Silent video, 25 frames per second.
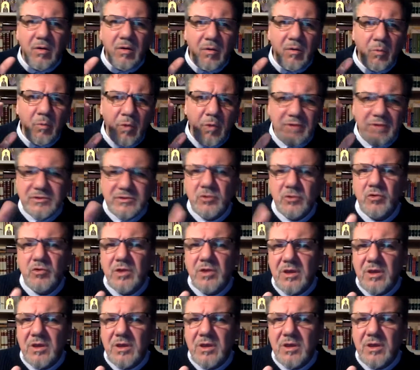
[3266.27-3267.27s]
wanted to
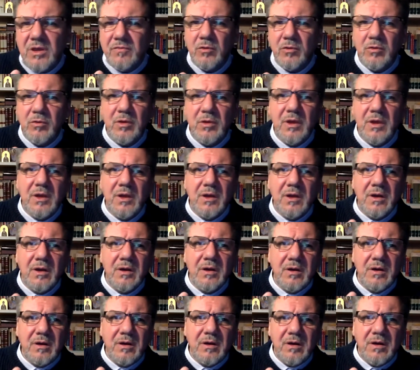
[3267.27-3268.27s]
give you
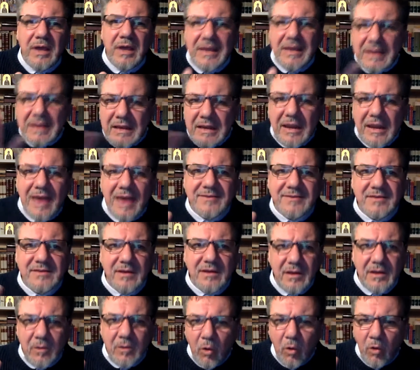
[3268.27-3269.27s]
a
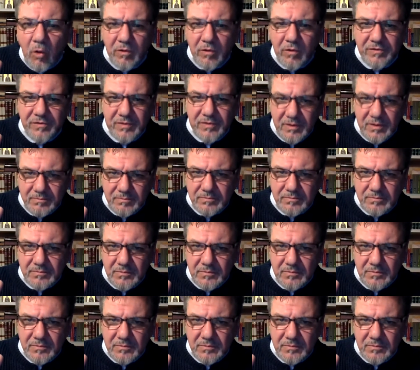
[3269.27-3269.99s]
classical author,